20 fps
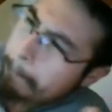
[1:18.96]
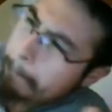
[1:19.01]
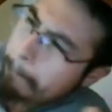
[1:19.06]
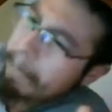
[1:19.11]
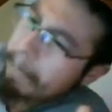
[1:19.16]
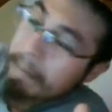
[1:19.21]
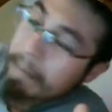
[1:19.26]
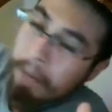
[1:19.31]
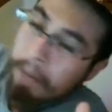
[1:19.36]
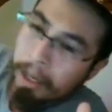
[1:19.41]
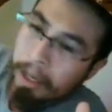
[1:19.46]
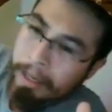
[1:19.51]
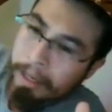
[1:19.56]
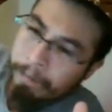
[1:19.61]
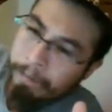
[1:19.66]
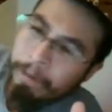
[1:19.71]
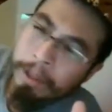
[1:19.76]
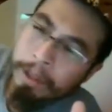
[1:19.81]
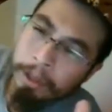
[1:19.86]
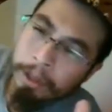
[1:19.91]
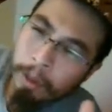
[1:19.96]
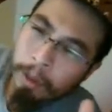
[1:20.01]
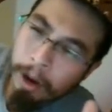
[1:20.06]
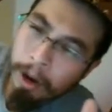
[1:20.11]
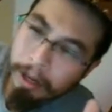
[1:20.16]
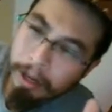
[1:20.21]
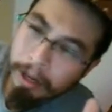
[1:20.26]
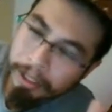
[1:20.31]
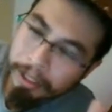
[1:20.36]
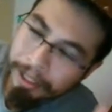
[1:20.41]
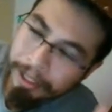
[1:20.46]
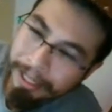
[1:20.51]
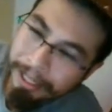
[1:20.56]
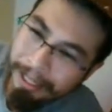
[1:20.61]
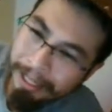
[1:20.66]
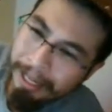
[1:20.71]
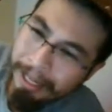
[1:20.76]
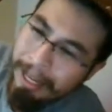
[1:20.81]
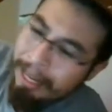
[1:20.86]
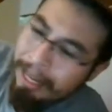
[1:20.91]
market for the noir scene.
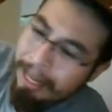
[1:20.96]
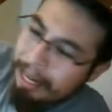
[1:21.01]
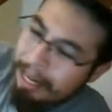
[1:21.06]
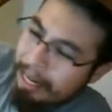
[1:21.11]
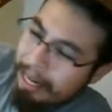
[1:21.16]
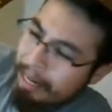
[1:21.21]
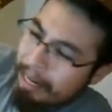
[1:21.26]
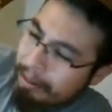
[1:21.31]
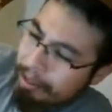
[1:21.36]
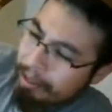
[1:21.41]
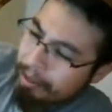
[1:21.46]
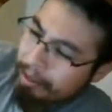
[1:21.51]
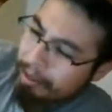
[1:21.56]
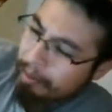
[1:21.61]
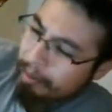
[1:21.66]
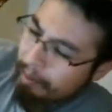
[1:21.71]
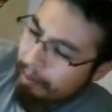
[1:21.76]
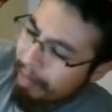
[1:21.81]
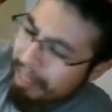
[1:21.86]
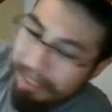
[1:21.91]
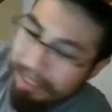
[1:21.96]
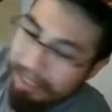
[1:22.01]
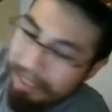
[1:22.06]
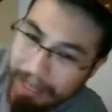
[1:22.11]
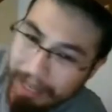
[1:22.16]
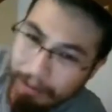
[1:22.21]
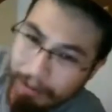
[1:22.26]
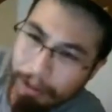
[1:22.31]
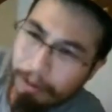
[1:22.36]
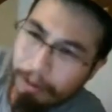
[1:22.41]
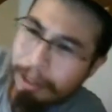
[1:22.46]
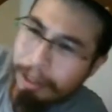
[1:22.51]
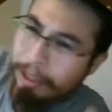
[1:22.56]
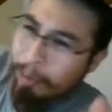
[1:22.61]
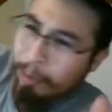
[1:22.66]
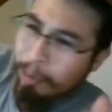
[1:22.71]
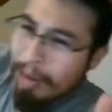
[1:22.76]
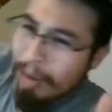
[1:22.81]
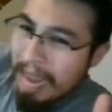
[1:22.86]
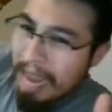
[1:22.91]
And I just have one question.
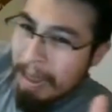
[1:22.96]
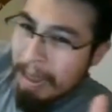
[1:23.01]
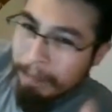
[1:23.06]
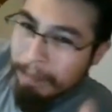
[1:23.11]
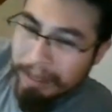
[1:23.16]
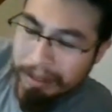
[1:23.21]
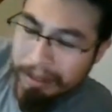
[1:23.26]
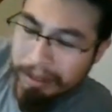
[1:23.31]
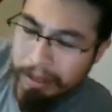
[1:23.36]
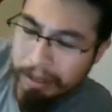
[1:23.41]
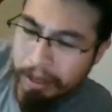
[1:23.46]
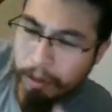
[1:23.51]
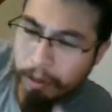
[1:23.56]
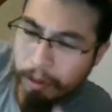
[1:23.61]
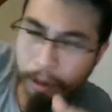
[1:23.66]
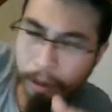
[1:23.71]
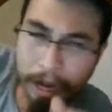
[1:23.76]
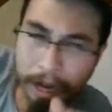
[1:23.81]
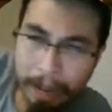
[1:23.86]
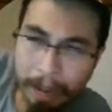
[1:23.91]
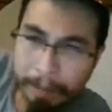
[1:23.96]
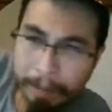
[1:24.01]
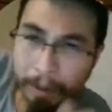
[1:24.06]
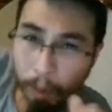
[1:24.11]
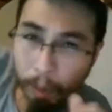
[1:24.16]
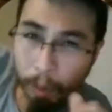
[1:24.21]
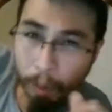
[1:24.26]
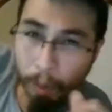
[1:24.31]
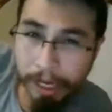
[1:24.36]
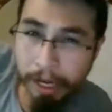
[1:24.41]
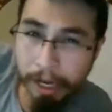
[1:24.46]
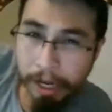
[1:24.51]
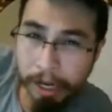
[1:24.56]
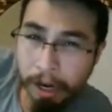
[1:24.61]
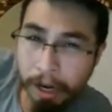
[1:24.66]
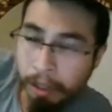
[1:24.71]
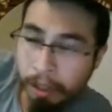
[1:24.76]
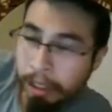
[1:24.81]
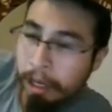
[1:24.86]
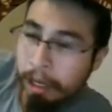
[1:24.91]
What happened? What happened? Where did it all
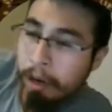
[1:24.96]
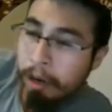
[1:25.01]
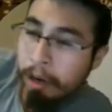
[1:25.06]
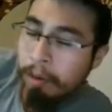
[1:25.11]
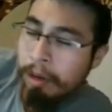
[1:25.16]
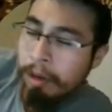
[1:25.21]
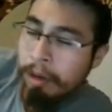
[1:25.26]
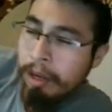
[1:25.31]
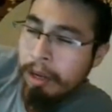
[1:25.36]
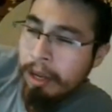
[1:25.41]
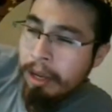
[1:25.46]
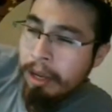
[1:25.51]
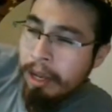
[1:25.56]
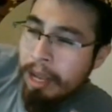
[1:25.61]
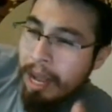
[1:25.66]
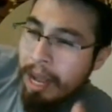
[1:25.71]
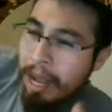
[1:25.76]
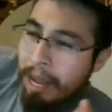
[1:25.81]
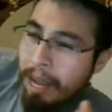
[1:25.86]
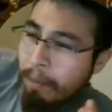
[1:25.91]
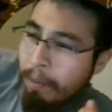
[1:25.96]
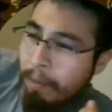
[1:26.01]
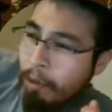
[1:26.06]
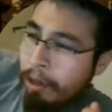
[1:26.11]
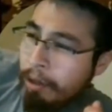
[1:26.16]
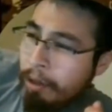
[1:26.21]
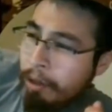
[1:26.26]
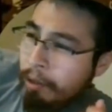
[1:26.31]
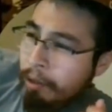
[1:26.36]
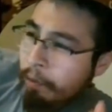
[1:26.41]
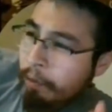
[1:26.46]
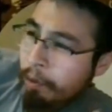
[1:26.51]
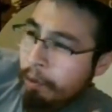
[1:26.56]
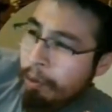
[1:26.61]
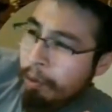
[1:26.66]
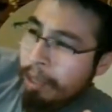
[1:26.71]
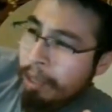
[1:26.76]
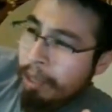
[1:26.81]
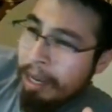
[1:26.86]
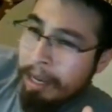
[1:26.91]
go? I'm one of those few
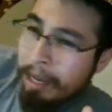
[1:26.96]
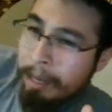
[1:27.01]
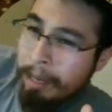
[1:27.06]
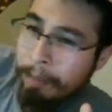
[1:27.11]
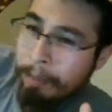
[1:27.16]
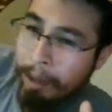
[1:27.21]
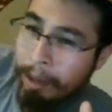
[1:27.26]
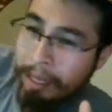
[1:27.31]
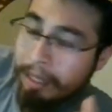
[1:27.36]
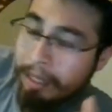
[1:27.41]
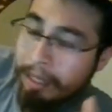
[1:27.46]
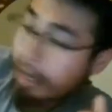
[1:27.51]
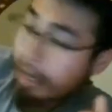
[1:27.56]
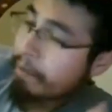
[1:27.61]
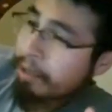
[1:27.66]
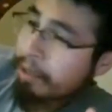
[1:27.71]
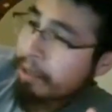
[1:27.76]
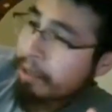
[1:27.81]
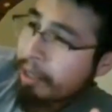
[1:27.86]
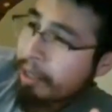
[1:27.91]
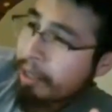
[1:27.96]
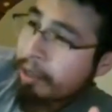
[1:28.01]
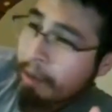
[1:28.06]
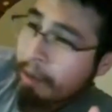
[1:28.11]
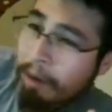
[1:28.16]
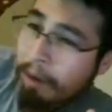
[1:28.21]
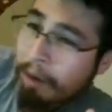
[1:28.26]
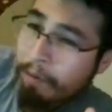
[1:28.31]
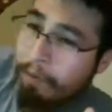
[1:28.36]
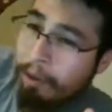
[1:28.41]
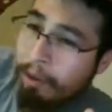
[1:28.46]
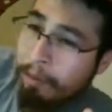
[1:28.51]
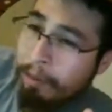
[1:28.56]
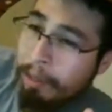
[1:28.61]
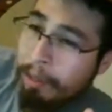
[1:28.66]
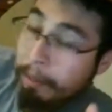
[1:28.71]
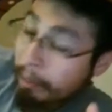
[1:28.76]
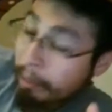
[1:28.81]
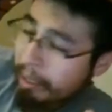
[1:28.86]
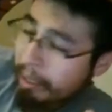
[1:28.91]
that probably has never seen a noir film
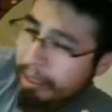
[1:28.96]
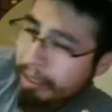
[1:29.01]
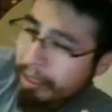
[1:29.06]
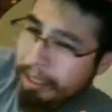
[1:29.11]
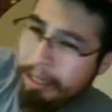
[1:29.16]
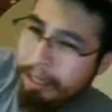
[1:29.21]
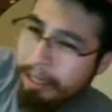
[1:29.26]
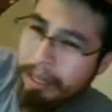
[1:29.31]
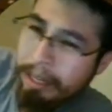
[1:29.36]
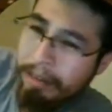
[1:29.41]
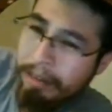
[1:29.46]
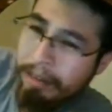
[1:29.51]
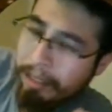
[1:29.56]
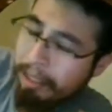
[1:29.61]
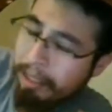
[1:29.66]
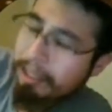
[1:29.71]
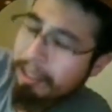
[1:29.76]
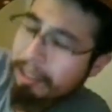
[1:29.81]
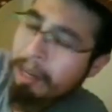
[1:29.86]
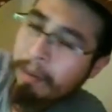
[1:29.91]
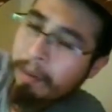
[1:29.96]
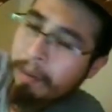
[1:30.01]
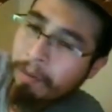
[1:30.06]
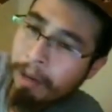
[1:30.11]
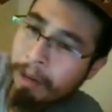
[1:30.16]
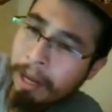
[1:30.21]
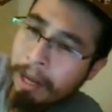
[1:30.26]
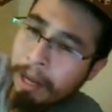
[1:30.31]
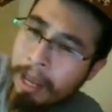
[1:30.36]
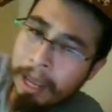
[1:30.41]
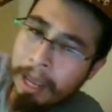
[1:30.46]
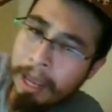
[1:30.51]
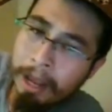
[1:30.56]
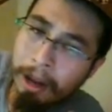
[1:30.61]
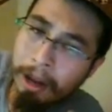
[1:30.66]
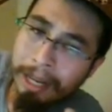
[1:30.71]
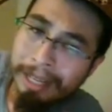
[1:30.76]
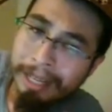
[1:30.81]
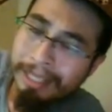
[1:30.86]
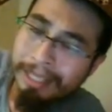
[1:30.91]
completely. I've seen some of one. All
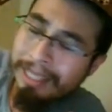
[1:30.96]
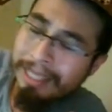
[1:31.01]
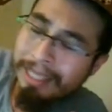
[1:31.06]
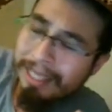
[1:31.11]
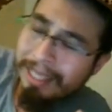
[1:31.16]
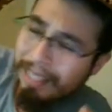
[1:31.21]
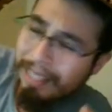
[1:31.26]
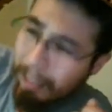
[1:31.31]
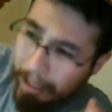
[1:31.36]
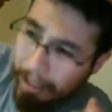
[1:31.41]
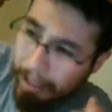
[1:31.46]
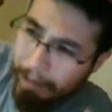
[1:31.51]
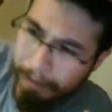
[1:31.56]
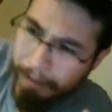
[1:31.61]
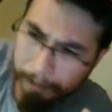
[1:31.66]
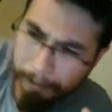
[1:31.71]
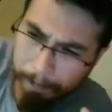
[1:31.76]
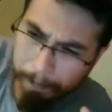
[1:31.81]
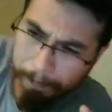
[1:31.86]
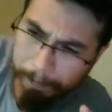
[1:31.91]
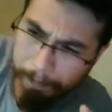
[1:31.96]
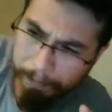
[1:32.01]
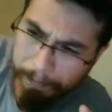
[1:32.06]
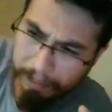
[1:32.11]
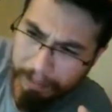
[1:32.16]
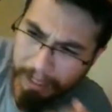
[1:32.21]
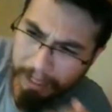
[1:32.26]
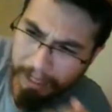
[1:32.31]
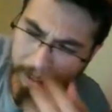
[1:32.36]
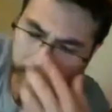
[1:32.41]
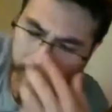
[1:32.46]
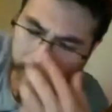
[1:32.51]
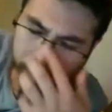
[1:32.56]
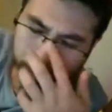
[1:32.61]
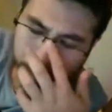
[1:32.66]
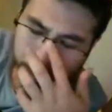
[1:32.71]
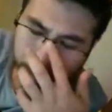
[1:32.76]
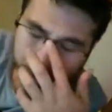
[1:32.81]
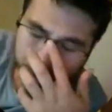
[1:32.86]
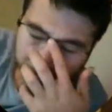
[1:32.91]
I can say is I love it. I love the
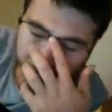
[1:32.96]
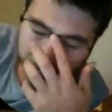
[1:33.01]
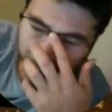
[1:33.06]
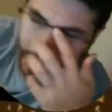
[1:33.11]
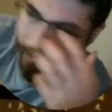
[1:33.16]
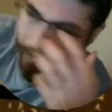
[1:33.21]
feel, I love